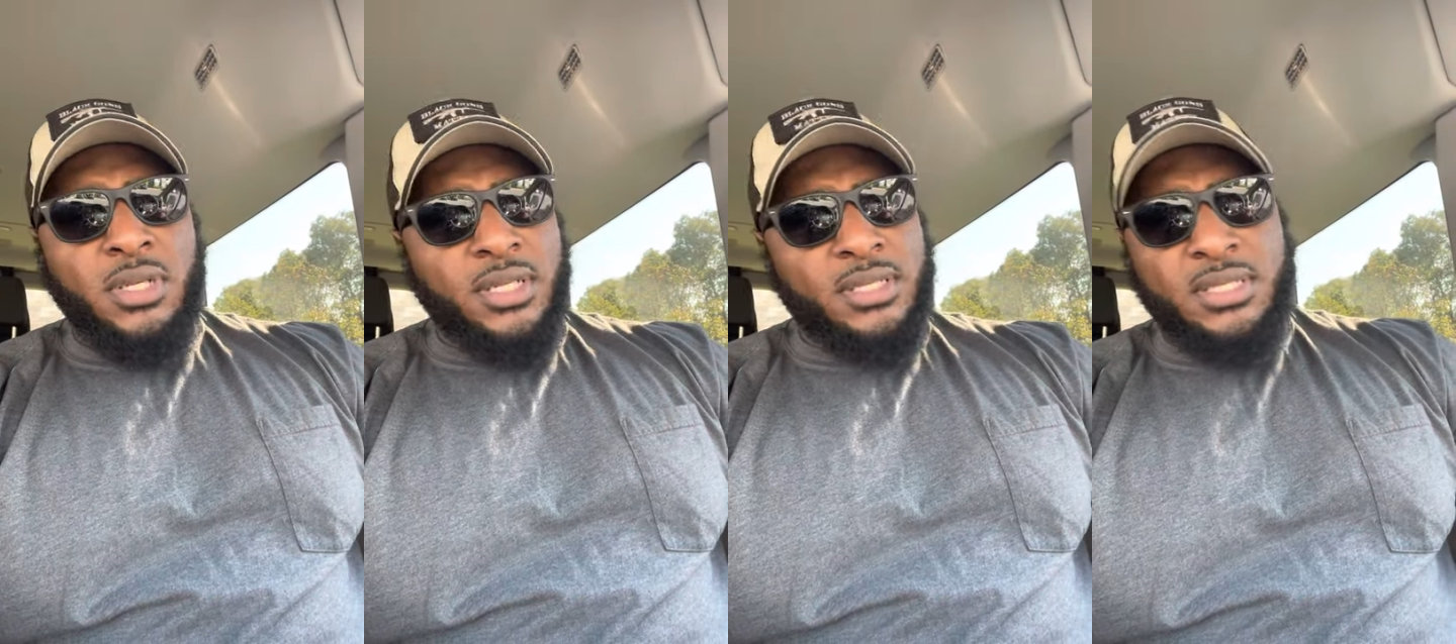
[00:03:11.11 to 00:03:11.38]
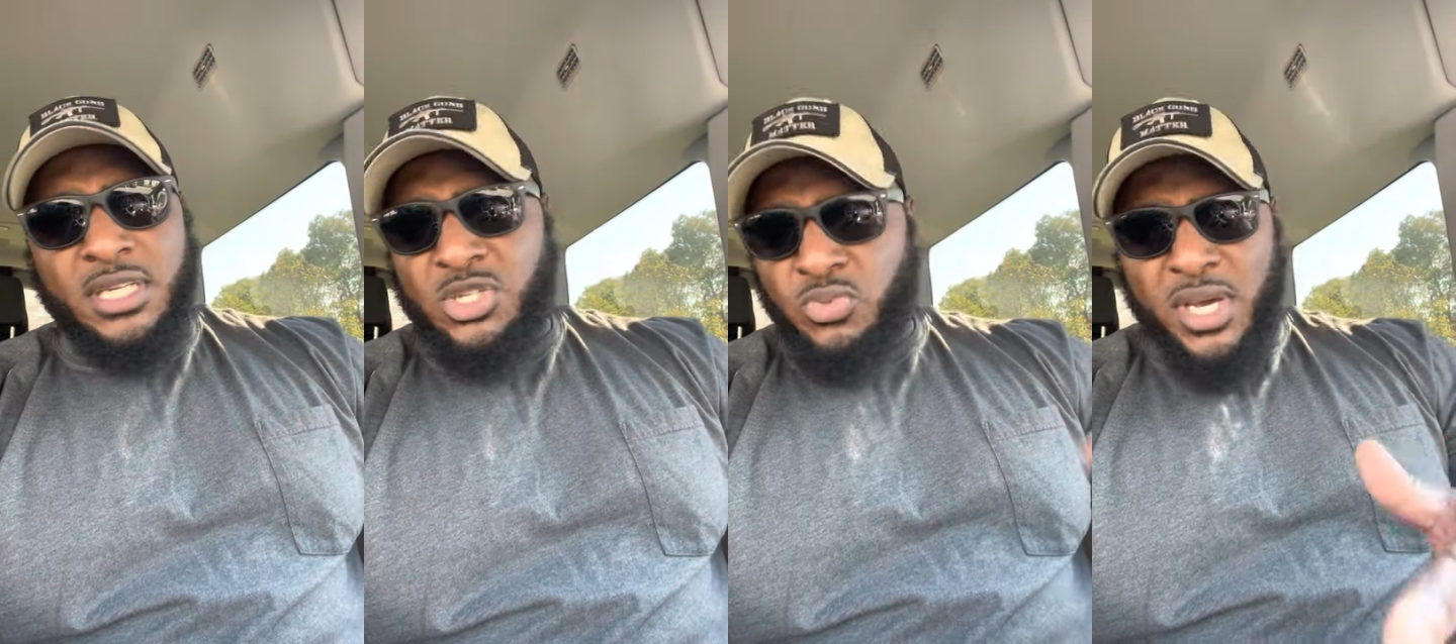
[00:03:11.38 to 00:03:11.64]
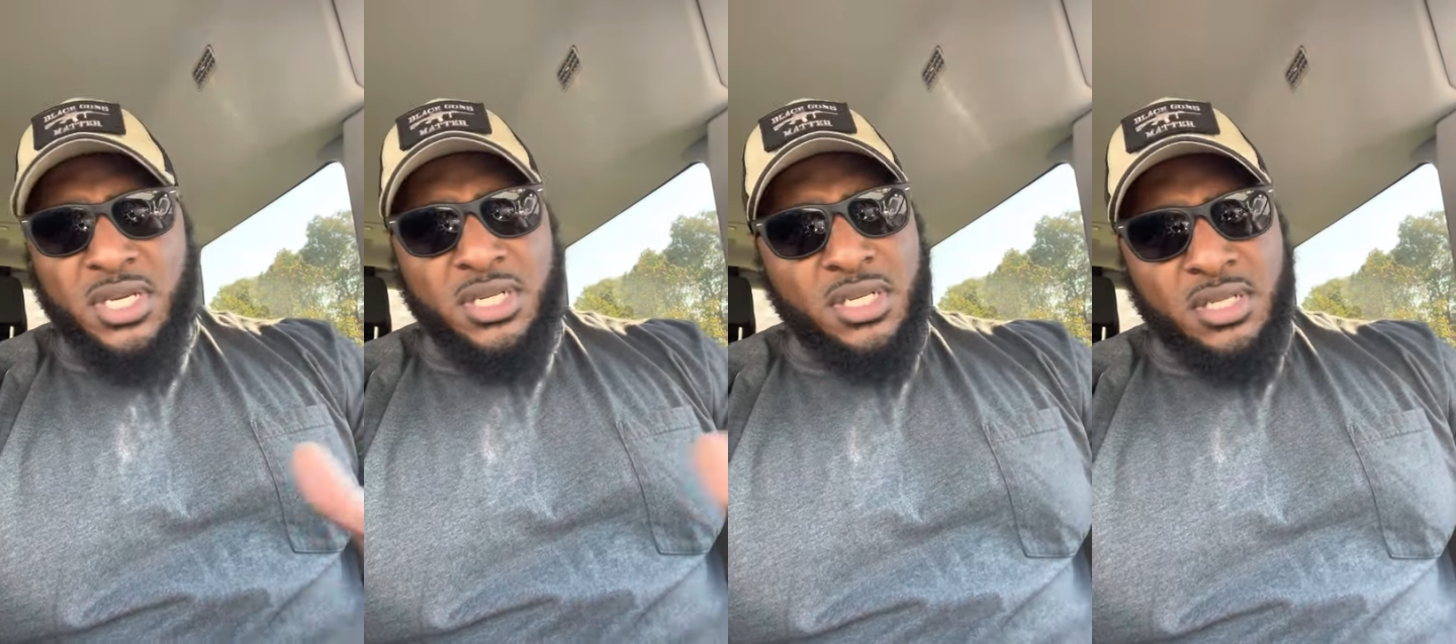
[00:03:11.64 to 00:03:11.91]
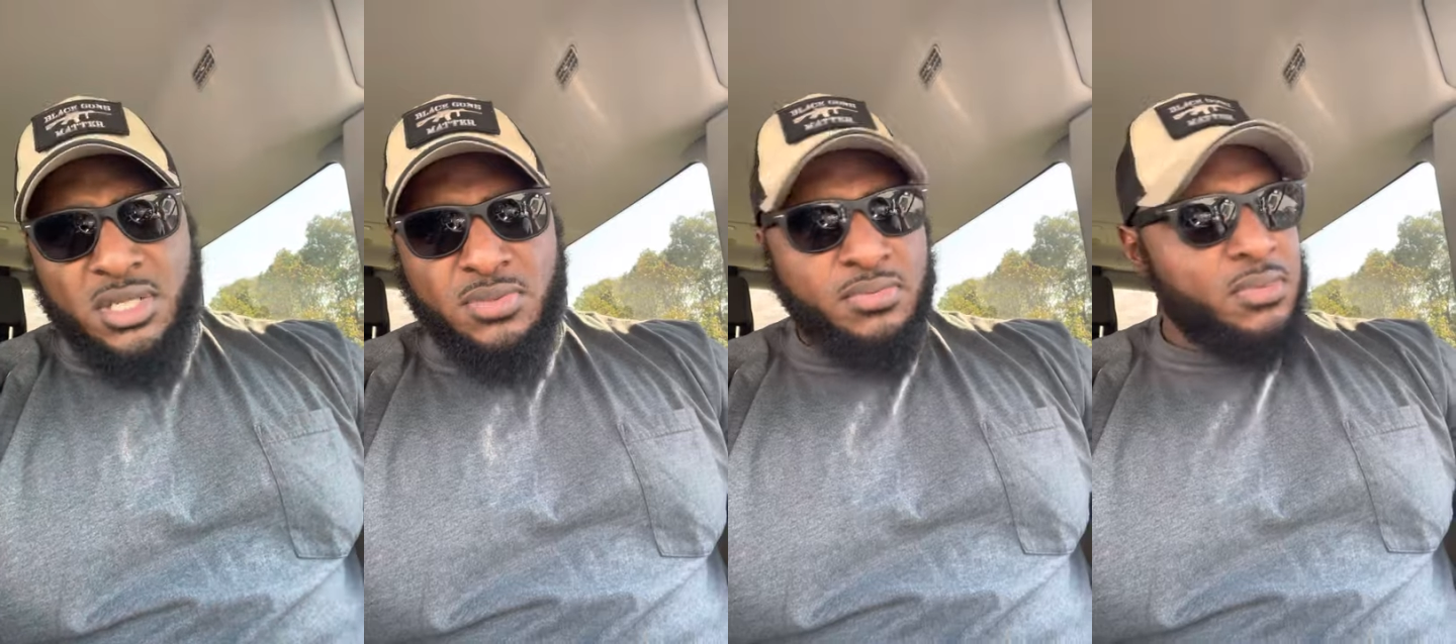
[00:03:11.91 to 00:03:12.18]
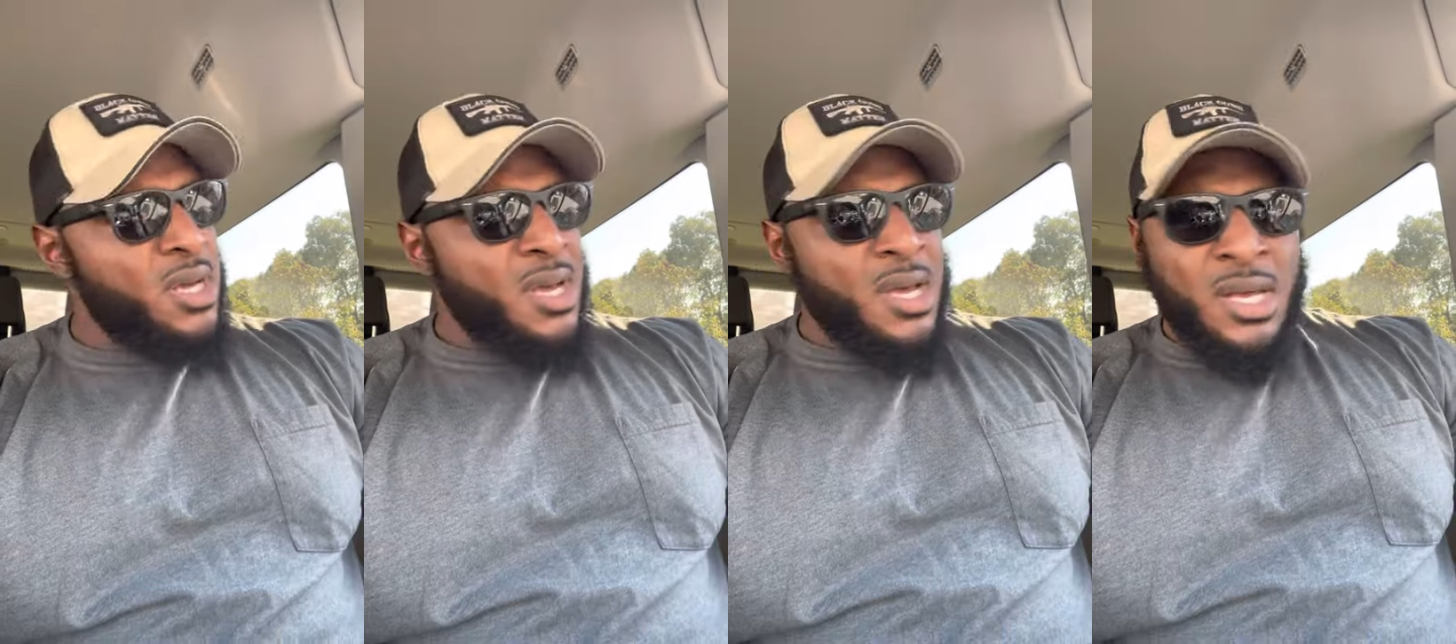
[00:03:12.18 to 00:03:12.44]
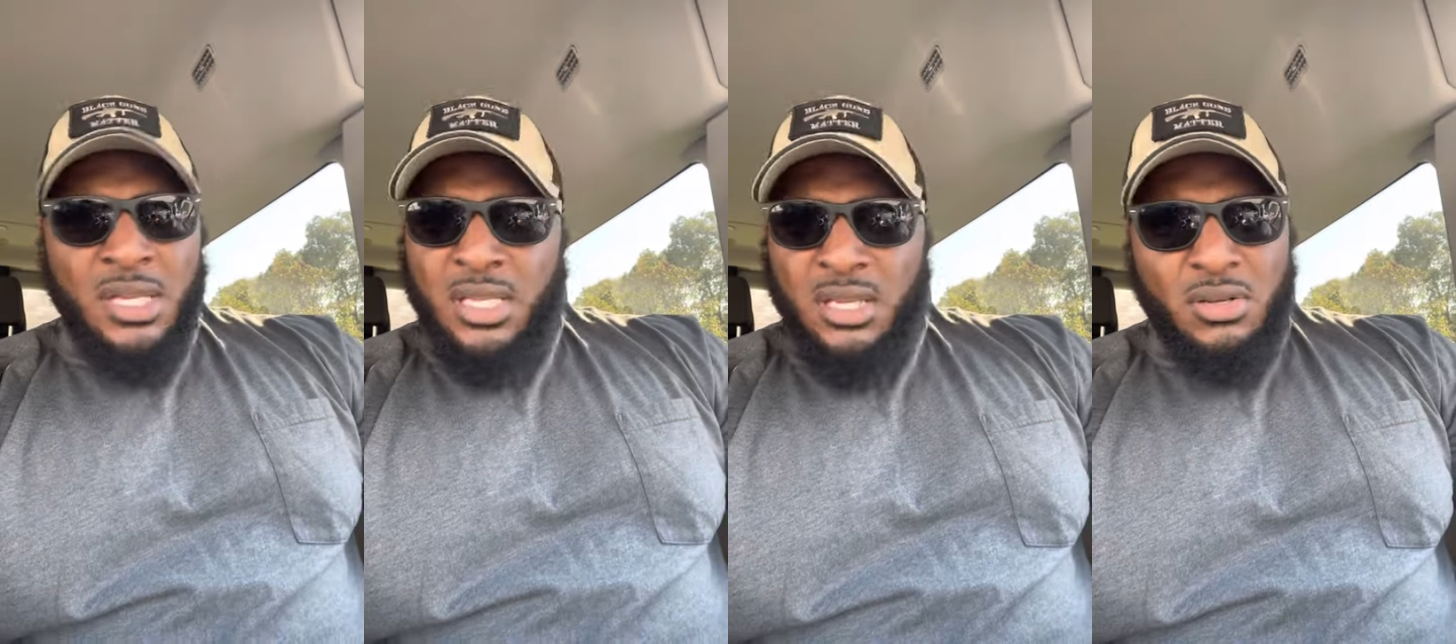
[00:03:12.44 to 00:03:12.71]
The situation's
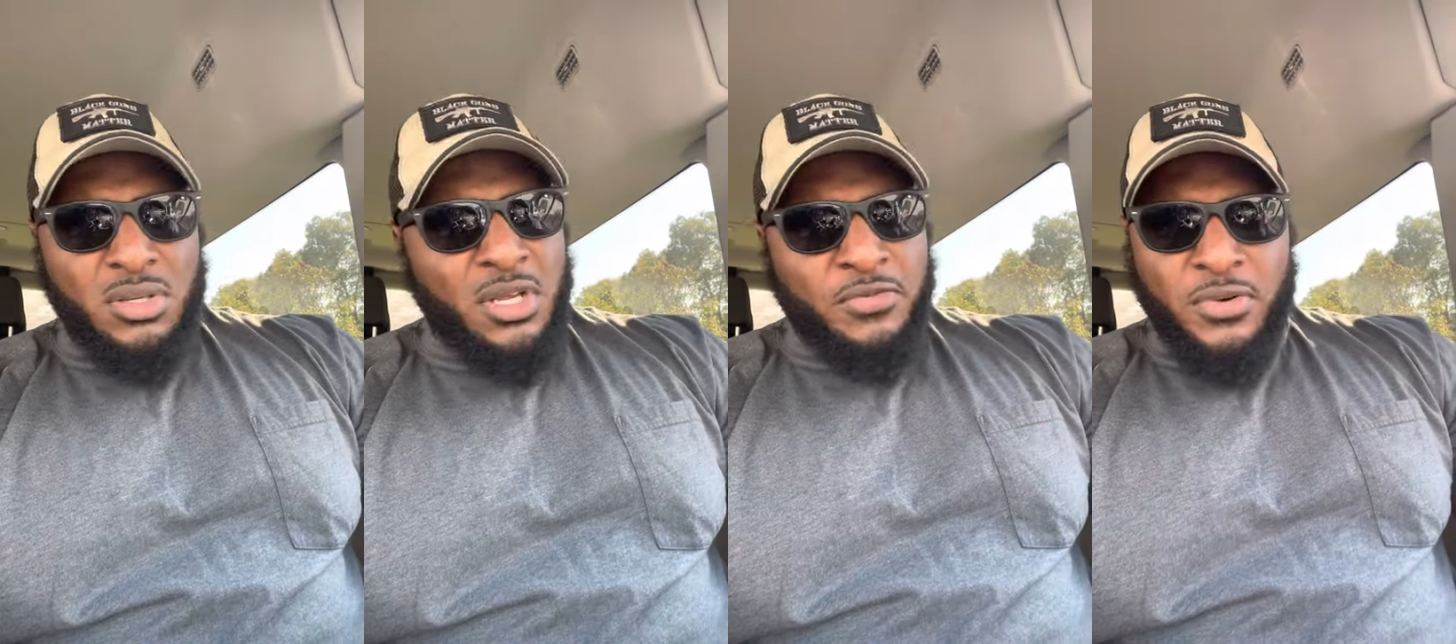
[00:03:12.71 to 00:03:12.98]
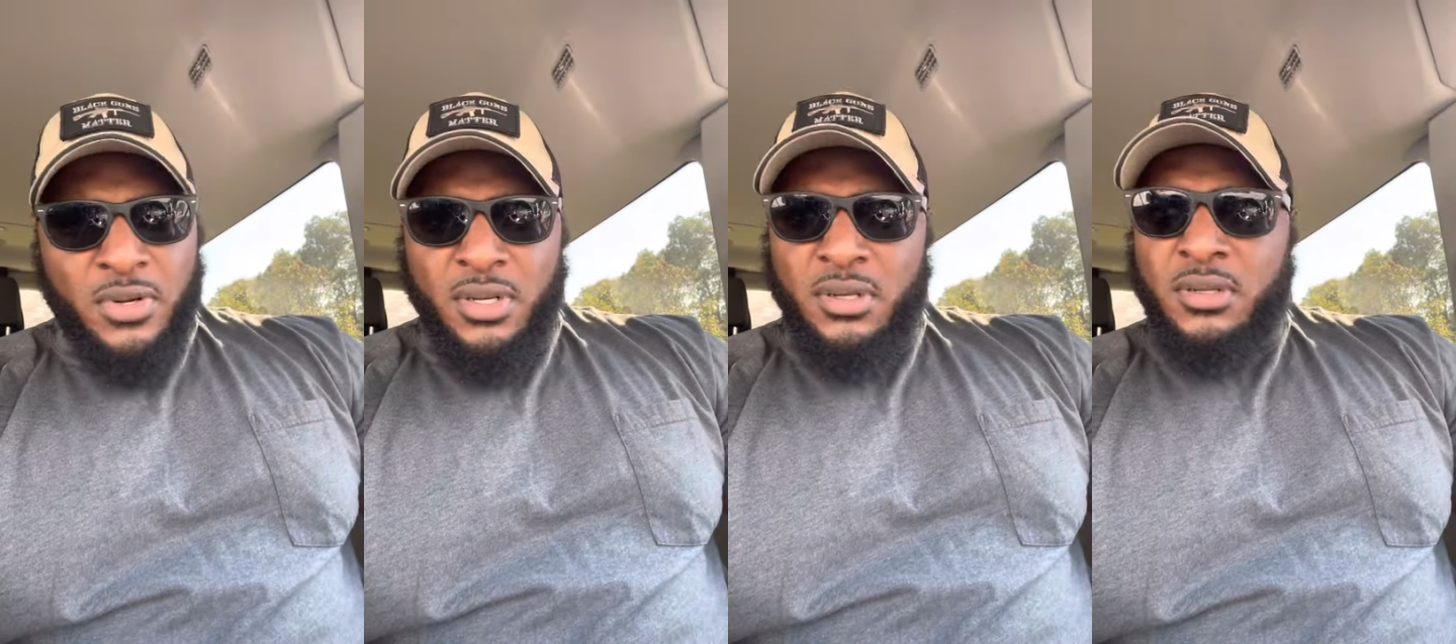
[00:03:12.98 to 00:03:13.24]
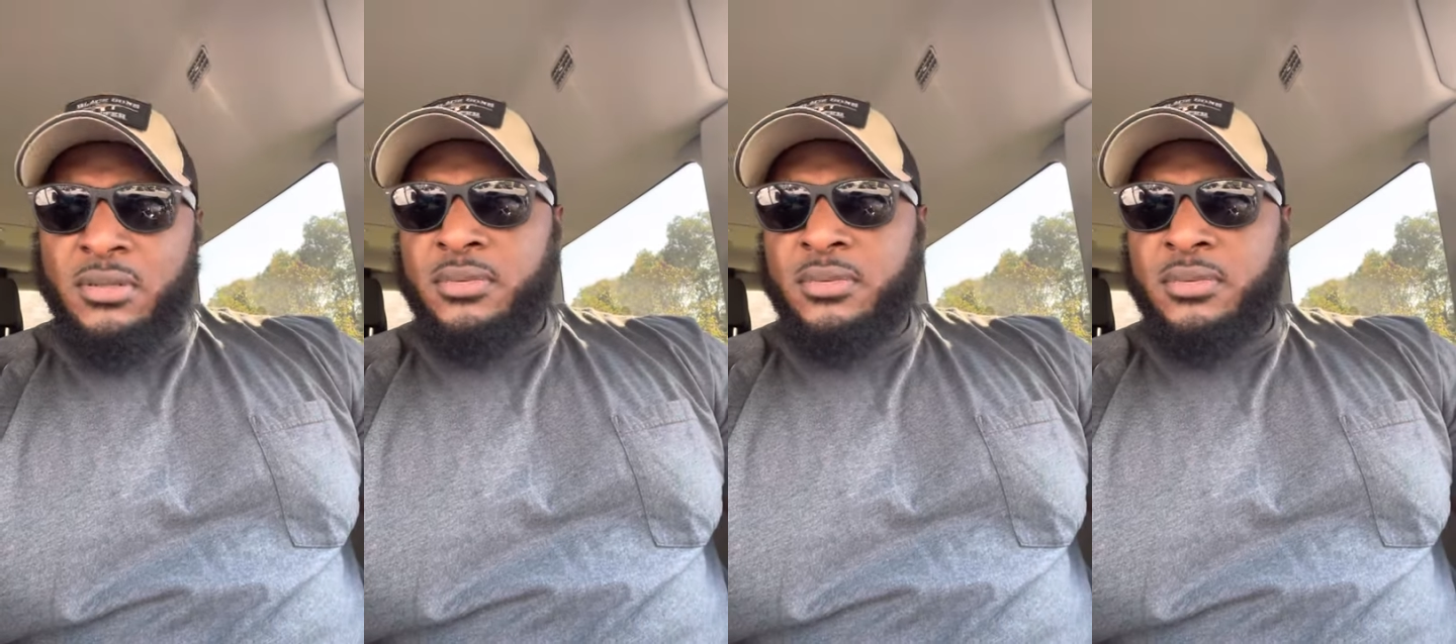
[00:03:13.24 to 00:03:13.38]
a little different,